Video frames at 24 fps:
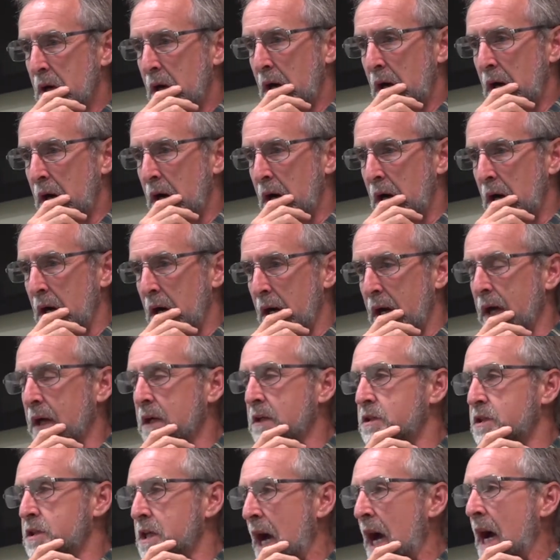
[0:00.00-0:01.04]
uh,
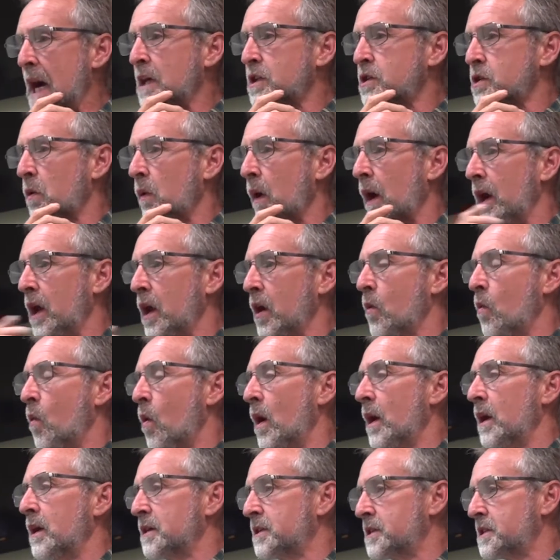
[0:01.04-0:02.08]
exaggerating
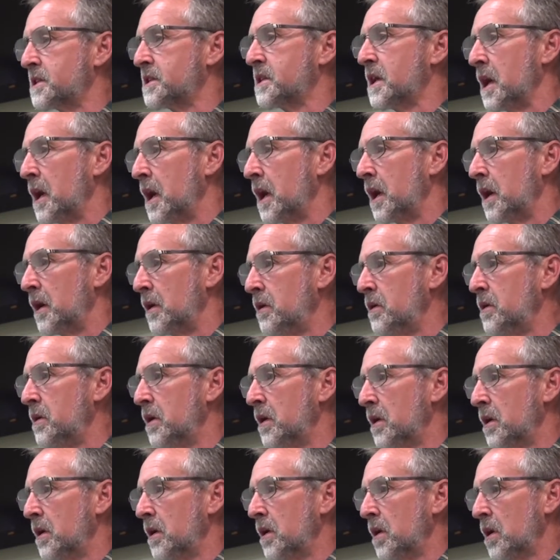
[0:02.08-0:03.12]
what is sin
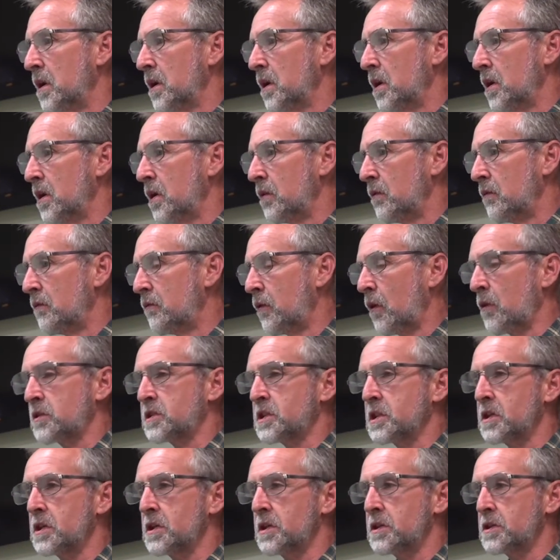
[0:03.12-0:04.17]

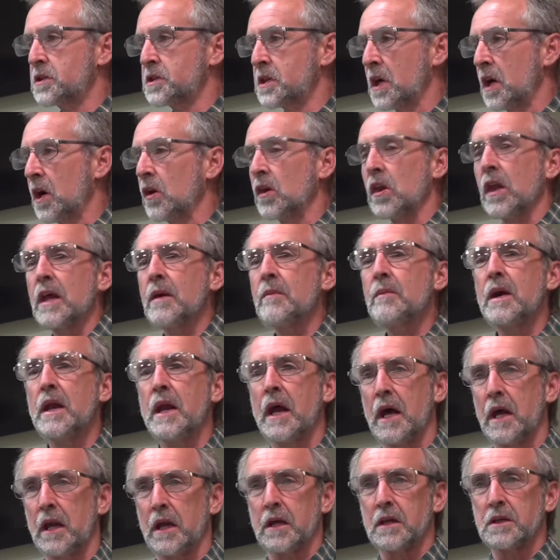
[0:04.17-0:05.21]
versus
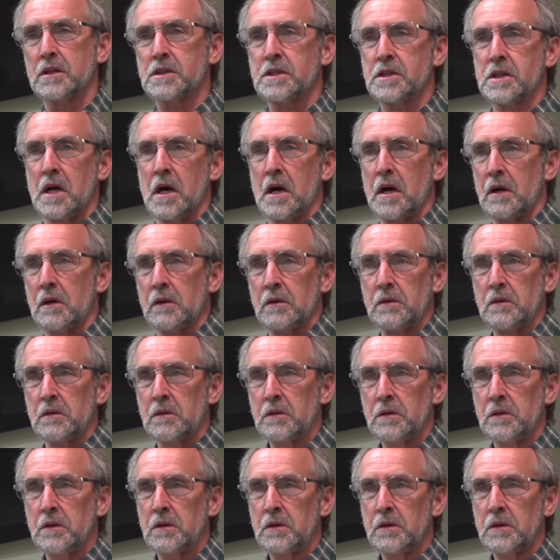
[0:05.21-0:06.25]
eliminating sin.
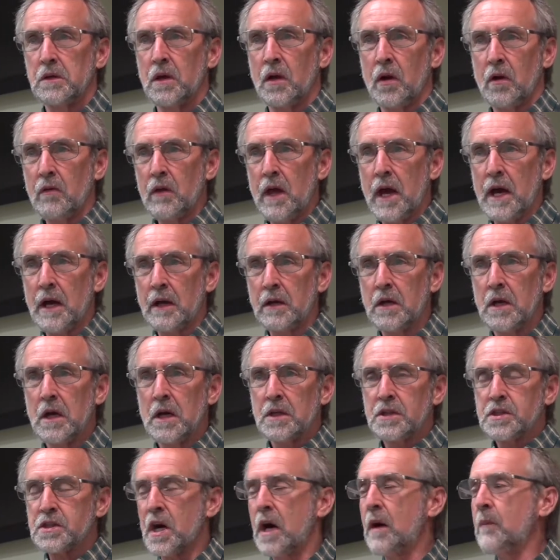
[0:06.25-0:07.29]
You know that?
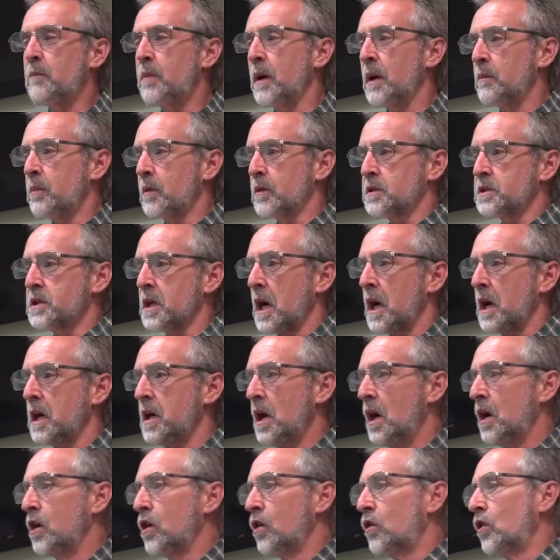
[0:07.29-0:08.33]
Some people say
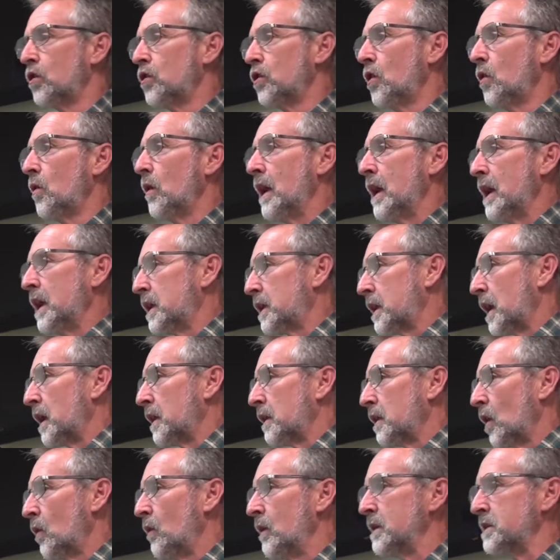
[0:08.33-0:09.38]
you can do anything.
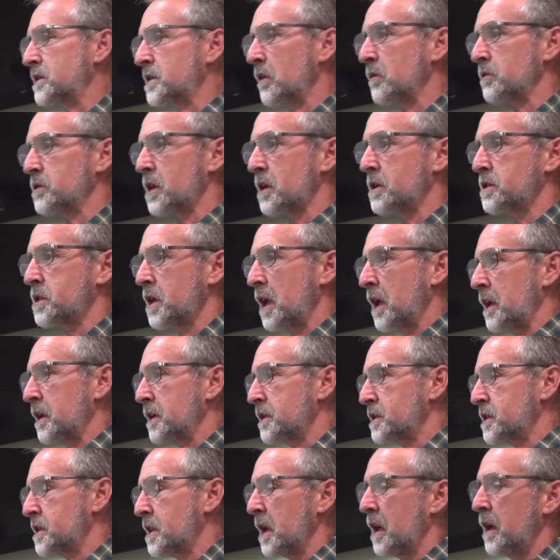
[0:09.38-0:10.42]
There is no such thing as
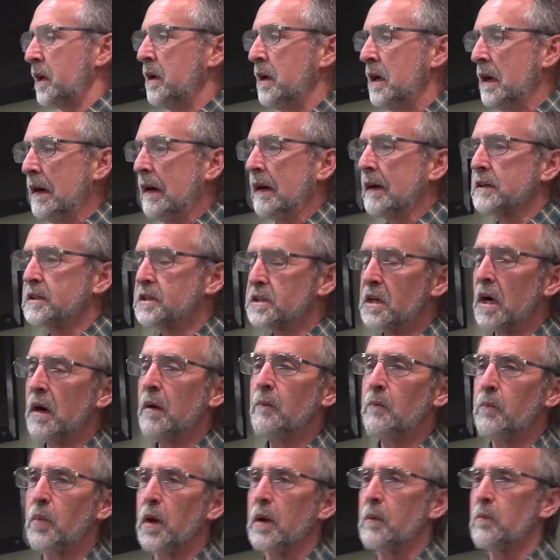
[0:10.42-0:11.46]
sin. And
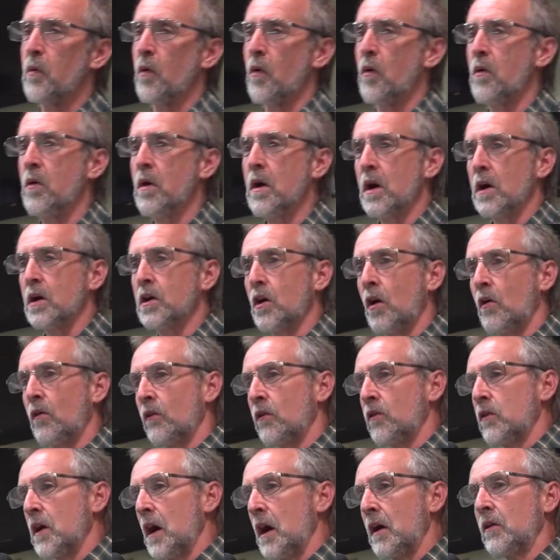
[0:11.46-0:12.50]
some people go to
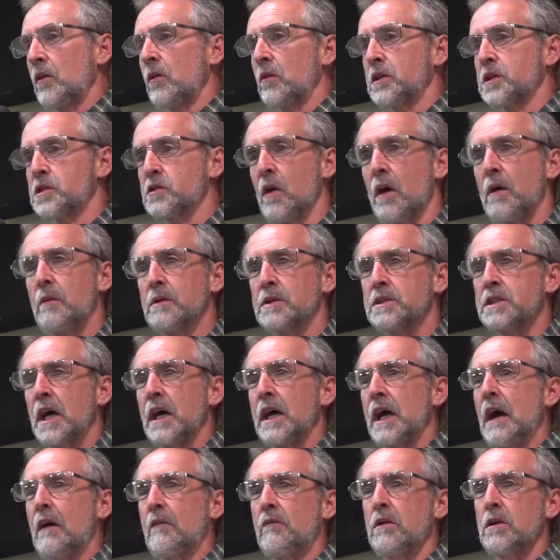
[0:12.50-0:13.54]
the other extreme and say
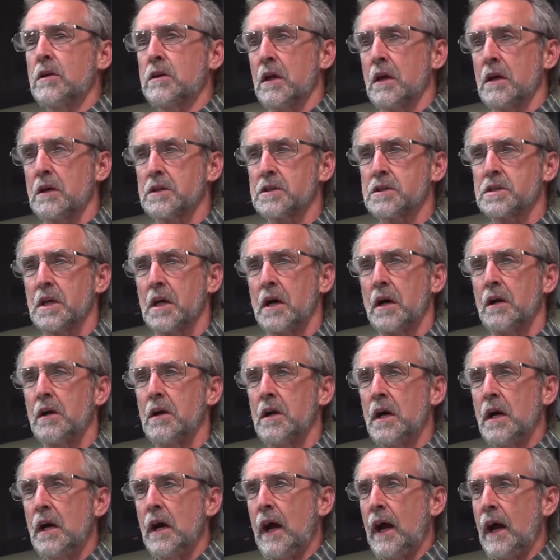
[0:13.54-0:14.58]
everything's sin.
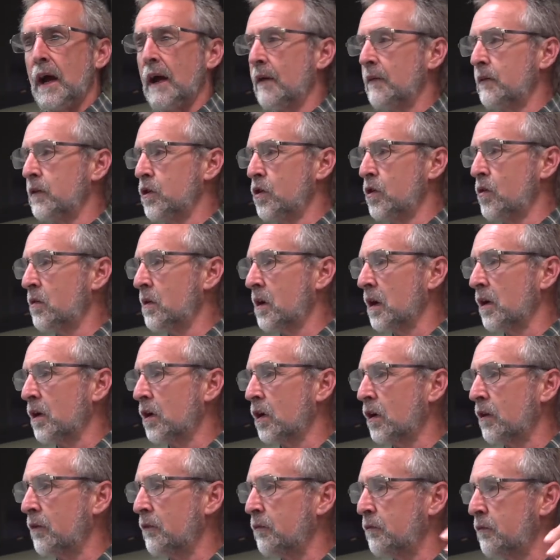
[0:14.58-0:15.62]
And you can
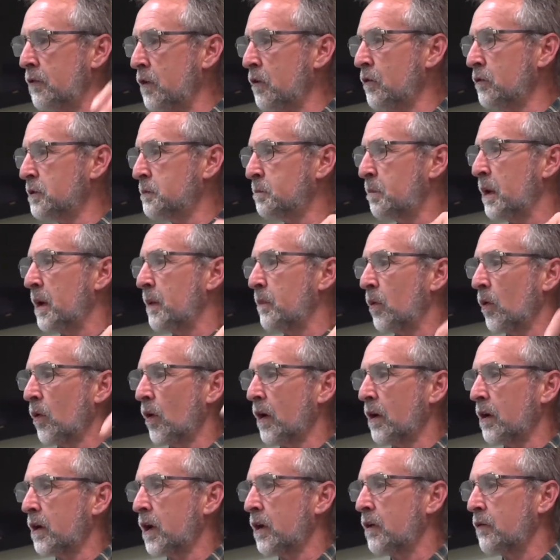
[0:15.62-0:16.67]
confuse people
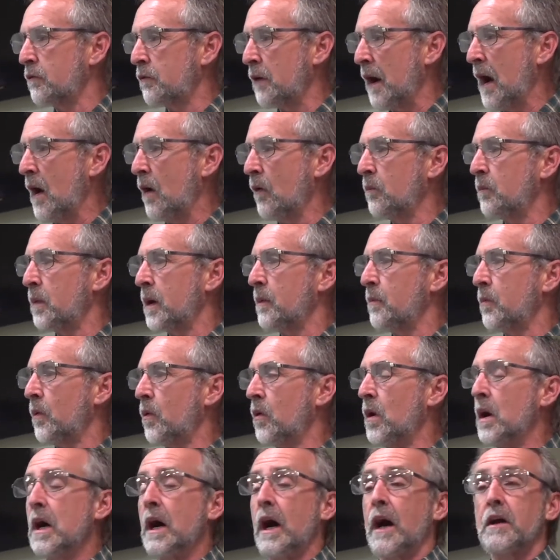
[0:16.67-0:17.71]
and confound people
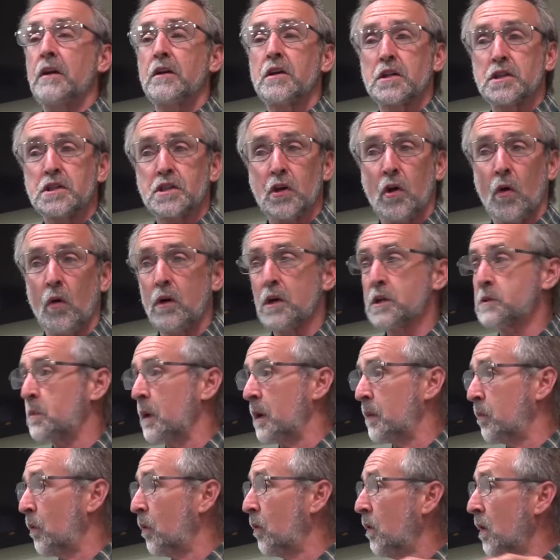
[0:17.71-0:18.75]
and discourage
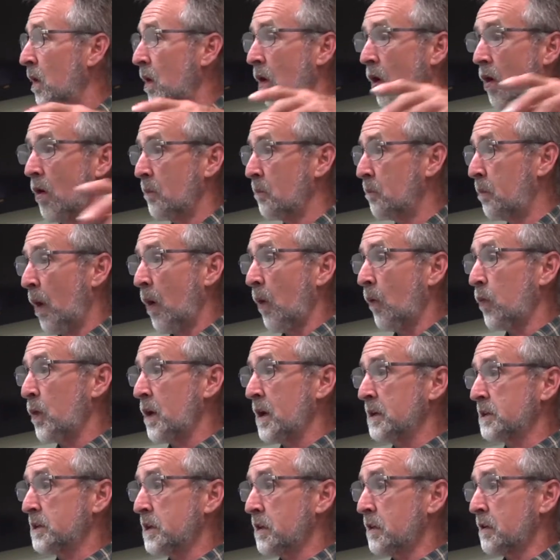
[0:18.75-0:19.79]
people on both
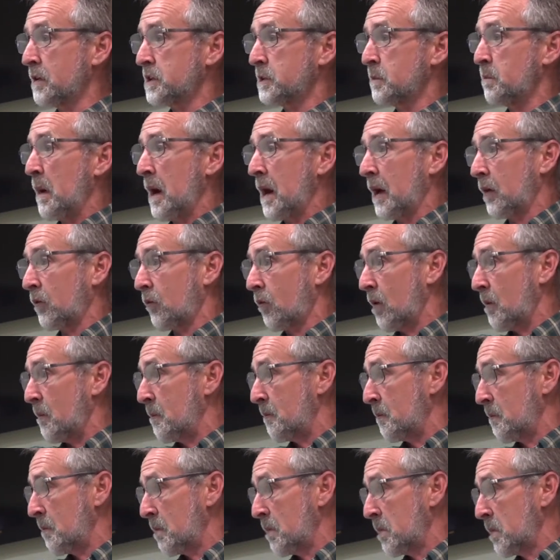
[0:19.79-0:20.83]
ends of the spectrum.
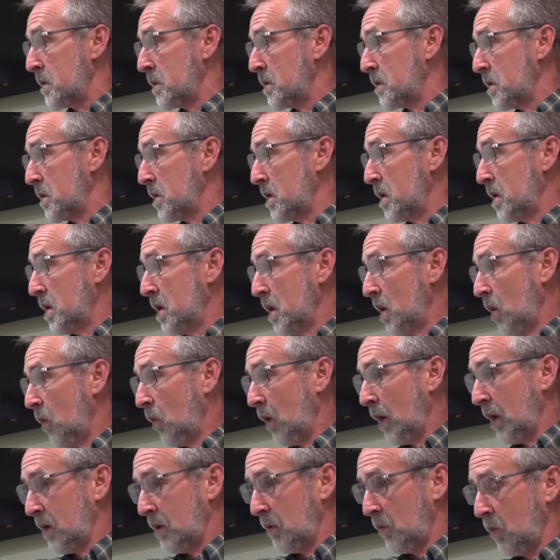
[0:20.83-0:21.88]

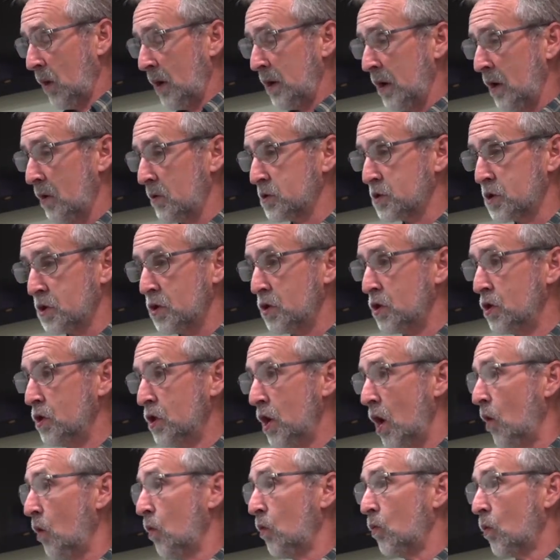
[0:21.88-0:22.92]
When, when there's no